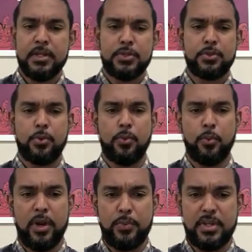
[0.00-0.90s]
So
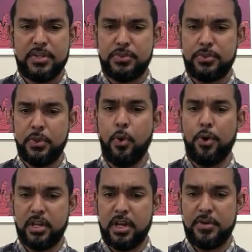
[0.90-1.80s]
when we issue the
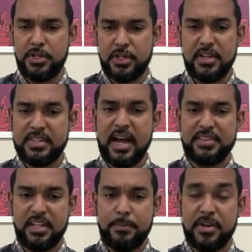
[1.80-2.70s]
ordinary shares
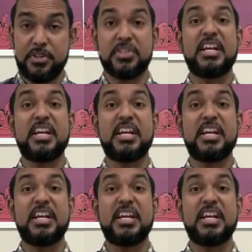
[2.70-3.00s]
and the debentures,